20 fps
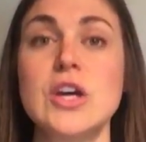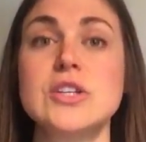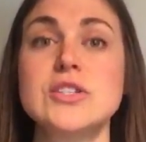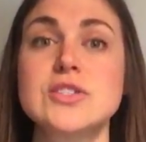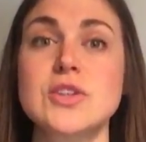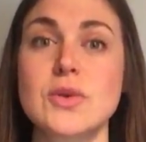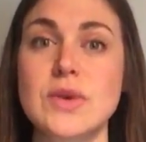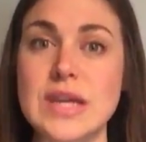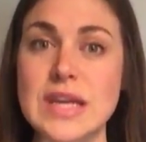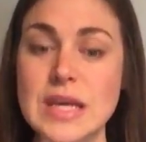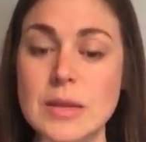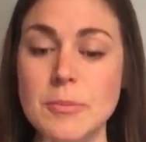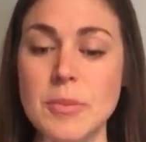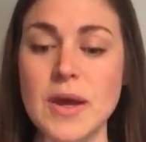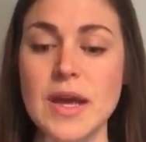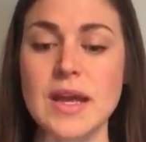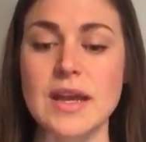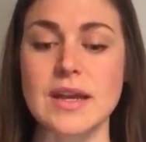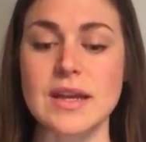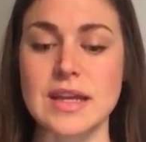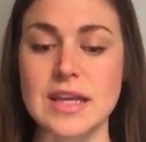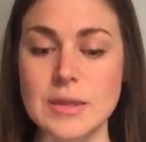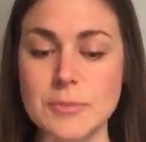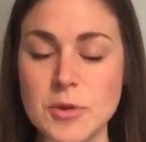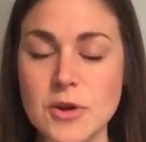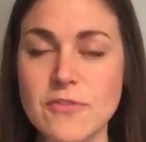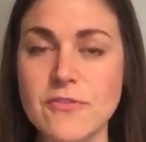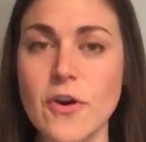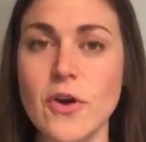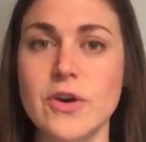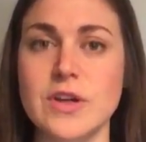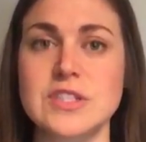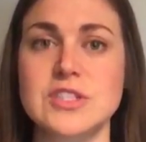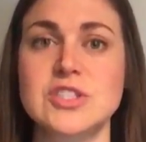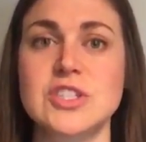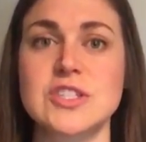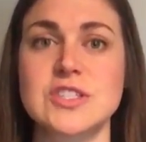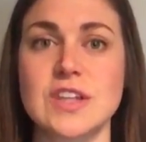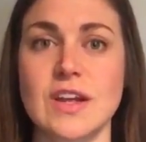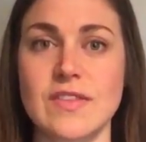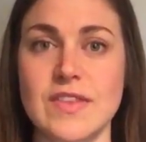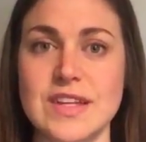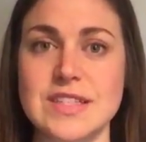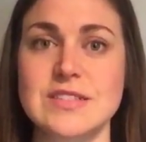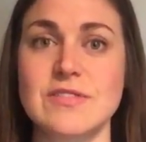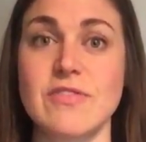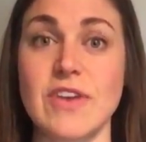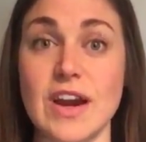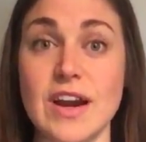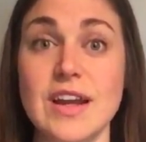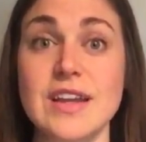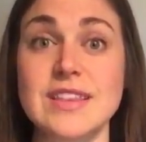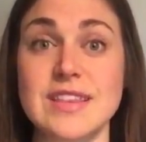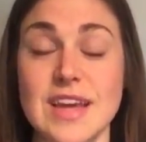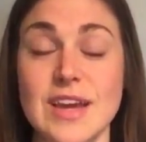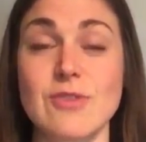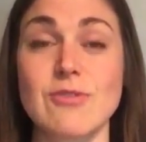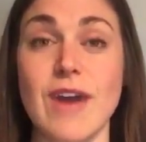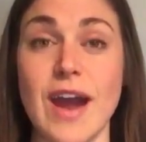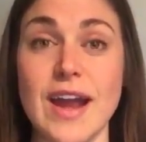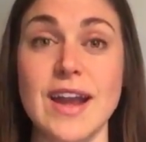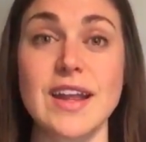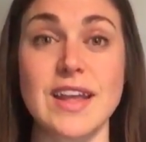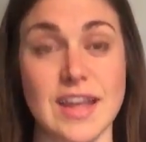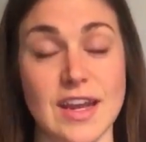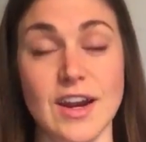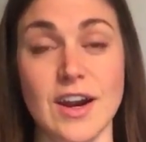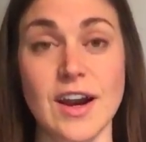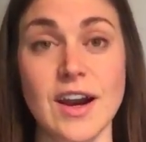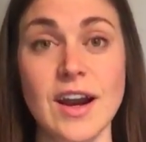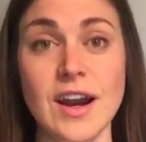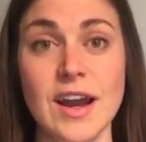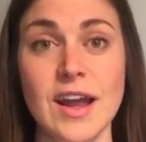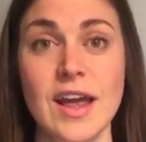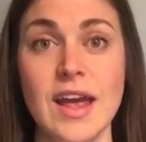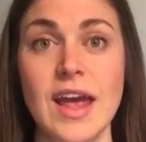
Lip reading: So keep your focus just on this very thing right here.